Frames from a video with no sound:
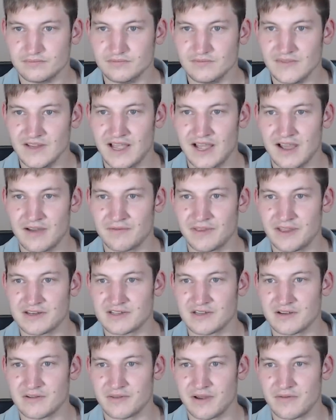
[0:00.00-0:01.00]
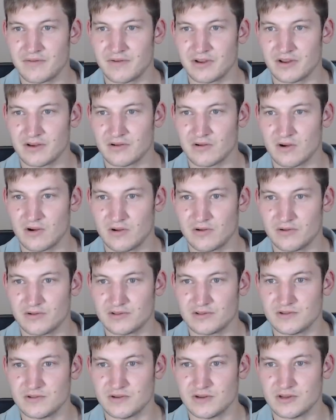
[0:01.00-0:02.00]
Have that South African
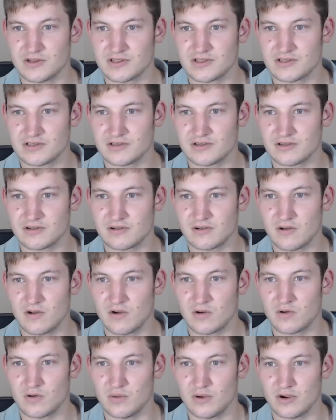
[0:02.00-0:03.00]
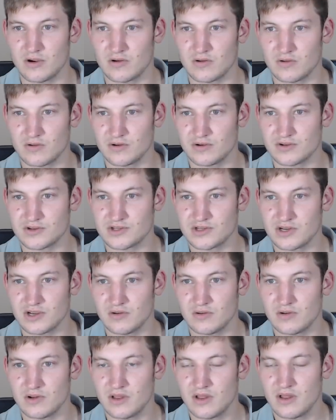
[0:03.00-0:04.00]
cartoonist Clockwork on your show.